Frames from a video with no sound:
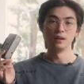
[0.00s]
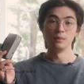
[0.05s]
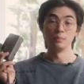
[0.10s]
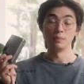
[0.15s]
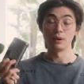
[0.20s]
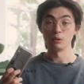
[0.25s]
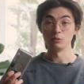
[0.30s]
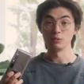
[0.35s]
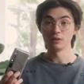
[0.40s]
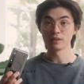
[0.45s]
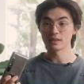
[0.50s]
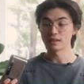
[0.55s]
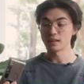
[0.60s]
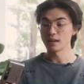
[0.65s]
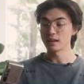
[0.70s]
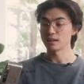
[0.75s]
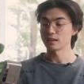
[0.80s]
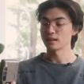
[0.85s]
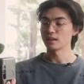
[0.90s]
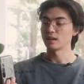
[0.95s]
but with
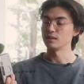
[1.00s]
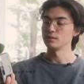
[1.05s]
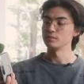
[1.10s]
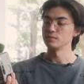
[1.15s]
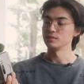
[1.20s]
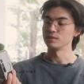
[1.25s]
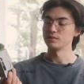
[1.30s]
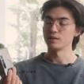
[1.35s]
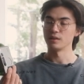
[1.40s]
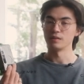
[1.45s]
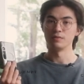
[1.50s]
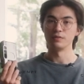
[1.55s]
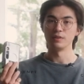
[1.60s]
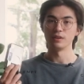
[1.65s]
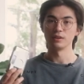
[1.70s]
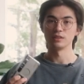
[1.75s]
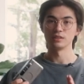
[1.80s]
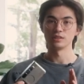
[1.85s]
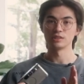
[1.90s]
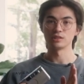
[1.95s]
that comes a
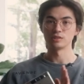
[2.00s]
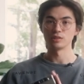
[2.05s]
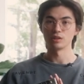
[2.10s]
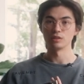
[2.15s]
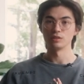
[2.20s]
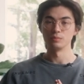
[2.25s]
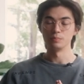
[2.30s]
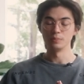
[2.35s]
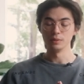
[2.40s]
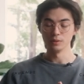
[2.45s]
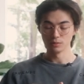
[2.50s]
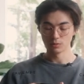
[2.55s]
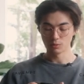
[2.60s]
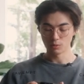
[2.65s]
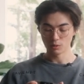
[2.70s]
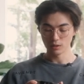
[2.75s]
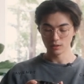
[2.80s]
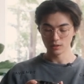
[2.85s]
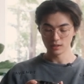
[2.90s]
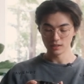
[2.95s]
very solid build
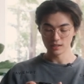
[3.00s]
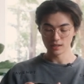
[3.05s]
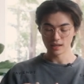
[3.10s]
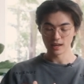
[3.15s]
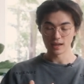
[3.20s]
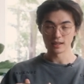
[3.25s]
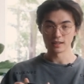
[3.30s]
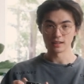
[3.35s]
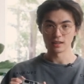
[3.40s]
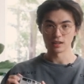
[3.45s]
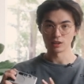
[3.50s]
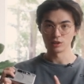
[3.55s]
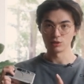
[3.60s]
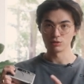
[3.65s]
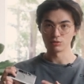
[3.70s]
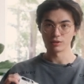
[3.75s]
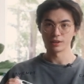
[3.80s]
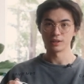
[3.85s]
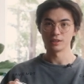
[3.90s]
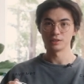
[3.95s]
quality and a
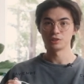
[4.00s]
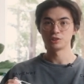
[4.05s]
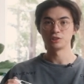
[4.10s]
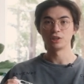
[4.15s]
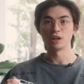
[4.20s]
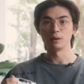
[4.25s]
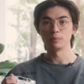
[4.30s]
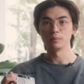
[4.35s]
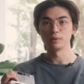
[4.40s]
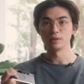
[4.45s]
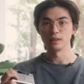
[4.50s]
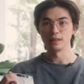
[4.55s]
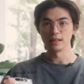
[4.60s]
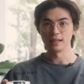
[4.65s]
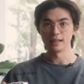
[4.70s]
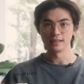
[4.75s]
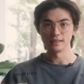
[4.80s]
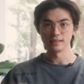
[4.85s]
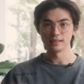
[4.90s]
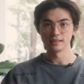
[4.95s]
great sharp
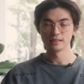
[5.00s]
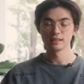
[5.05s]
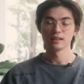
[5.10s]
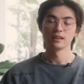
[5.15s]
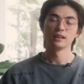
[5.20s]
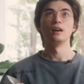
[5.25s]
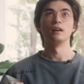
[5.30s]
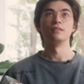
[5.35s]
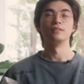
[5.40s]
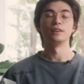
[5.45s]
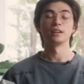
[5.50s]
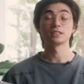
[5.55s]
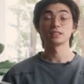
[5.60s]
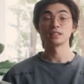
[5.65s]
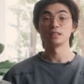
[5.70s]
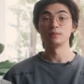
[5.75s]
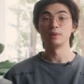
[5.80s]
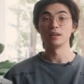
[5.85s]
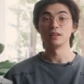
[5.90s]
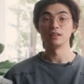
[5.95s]
lens. I've
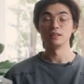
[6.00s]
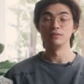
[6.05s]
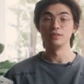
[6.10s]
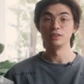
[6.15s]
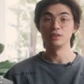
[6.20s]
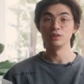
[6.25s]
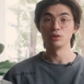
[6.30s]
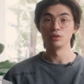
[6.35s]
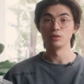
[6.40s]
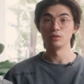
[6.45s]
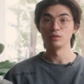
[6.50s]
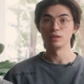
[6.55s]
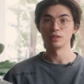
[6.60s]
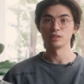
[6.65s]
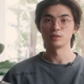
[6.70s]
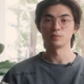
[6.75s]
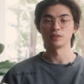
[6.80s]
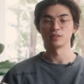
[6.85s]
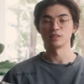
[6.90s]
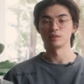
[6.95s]
actually made a video
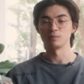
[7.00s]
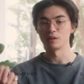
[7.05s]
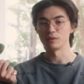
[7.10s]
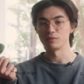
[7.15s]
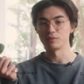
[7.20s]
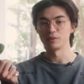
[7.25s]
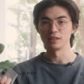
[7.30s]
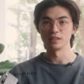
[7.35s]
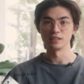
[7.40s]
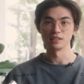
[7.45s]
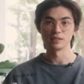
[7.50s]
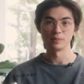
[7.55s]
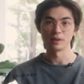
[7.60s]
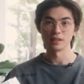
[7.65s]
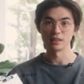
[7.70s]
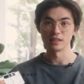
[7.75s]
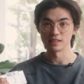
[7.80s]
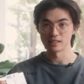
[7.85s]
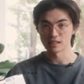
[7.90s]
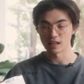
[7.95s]
expressing my feelings
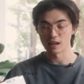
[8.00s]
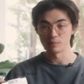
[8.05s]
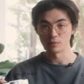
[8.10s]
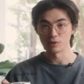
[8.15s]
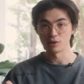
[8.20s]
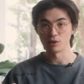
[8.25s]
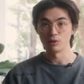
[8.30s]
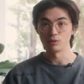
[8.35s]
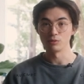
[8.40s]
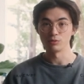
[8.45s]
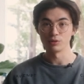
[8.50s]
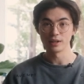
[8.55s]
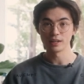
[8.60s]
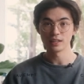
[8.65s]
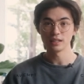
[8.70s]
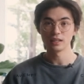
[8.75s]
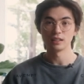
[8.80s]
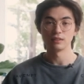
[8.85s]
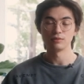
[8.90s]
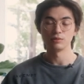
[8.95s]
about this camera
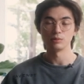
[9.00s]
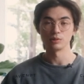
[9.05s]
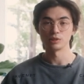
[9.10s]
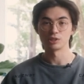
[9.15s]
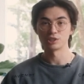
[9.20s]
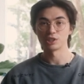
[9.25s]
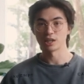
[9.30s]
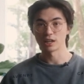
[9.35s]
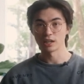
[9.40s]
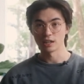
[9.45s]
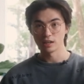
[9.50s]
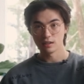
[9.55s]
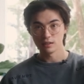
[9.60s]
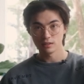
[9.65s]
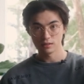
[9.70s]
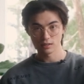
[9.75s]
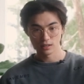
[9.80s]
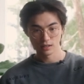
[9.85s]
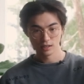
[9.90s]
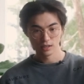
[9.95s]
already. If you want to check it
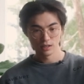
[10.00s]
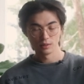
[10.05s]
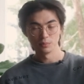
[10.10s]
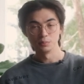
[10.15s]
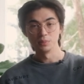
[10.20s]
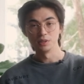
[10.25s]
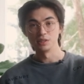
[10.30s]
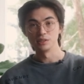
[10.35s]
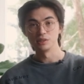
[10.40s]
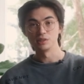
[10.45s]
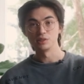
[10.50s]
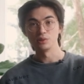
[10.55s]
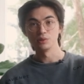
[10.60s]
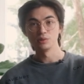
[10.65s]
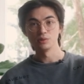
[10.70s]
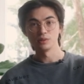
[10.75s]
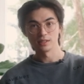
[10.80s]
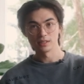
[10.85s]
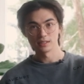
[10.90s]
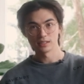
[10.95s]
out, please
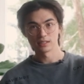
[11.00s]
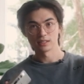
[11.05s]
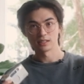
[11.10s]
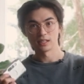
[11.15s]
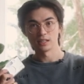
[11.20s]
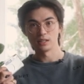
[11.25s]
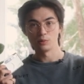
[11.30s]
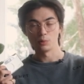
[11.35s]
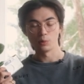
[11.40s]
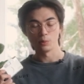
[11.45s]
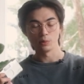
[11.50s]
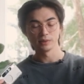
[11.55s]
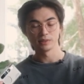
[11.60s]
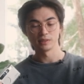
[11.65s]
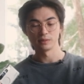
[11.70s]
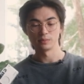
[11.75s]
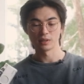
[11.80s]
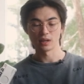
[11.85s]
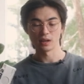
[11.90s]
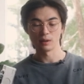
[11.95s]
do. It's an
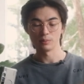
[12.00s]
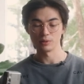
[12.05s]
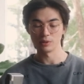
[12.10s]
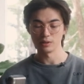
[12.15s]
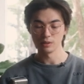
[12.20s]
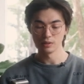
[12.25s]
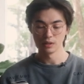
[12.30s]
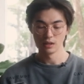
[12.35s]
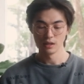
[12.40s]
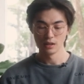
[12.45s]
awesome camera.